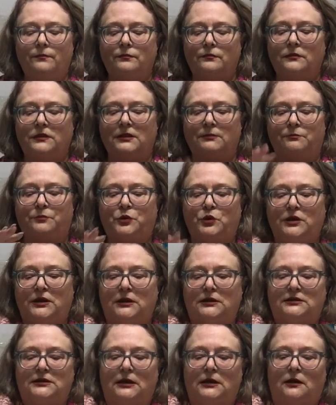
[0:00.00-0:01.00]
Then put
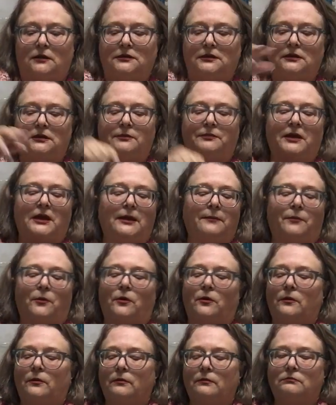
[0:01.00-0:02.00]
it on the
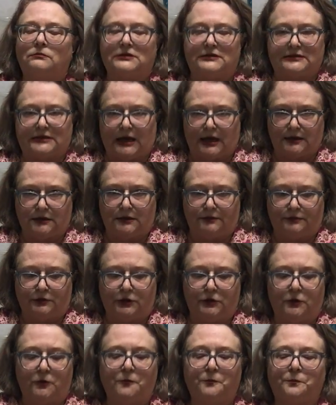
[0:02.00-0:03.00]
paper beside the
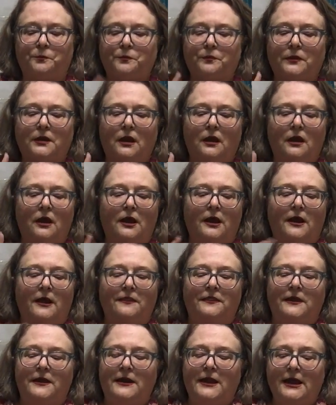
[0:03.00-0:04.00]
blue.
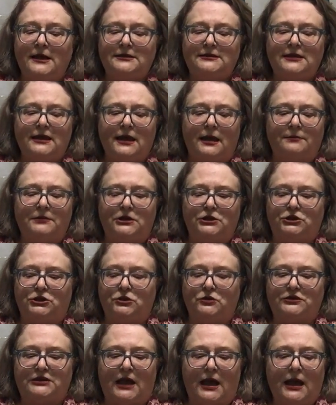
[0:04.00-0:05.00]
The next thing I'm going to do
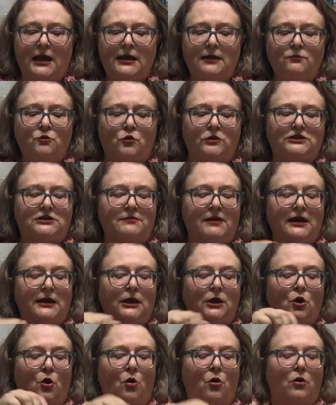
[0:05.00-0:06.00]
is I am going to make
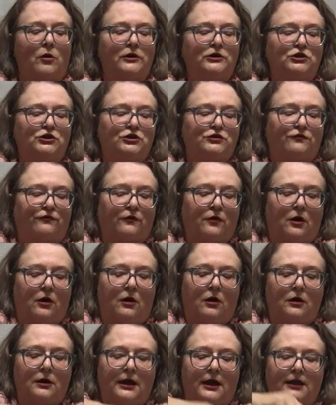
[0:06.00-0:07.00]
an orange
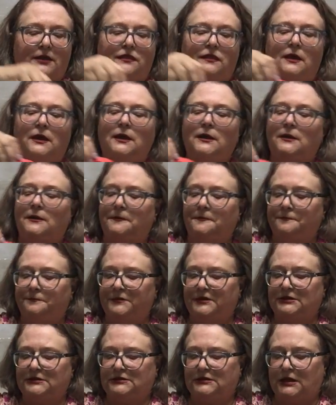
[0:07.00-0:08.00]
frog, I think,
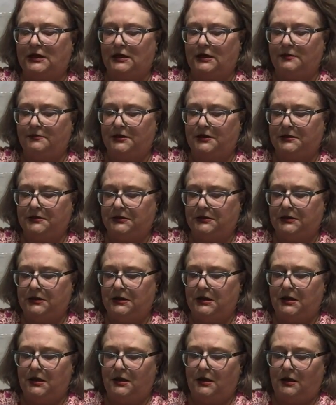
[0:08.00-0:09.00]
this time.
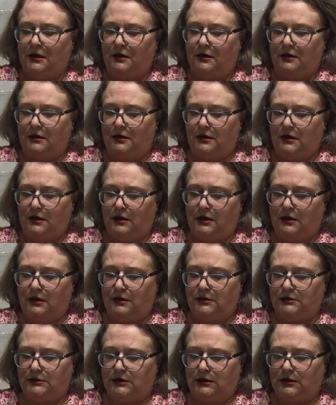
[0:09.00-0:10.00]

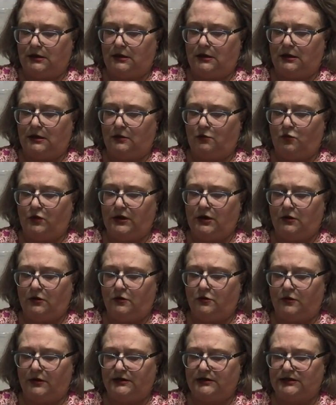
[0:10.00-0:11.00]
And we are
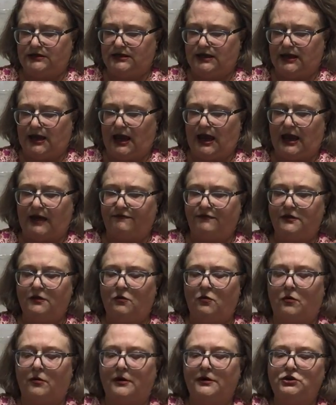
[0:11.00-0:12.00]
going to take half of the
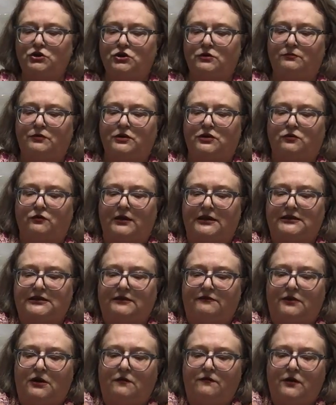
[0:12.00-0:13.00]
orange, put the rest
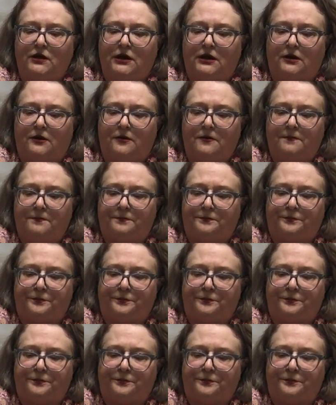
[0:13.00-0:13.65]
of it over here.